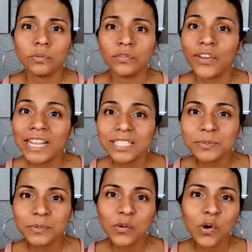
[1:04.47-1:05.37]
are on
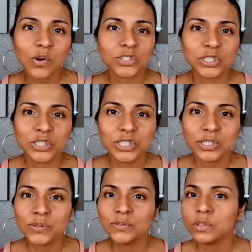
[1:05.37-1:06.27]
Facebook, on
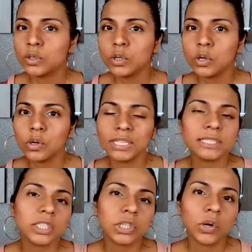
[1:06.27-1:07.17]
YouTube, Google,
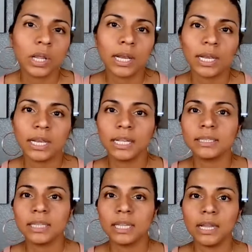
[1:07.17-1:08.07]
Instagram,
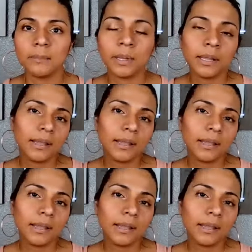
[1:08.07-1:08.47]
LinkedIn,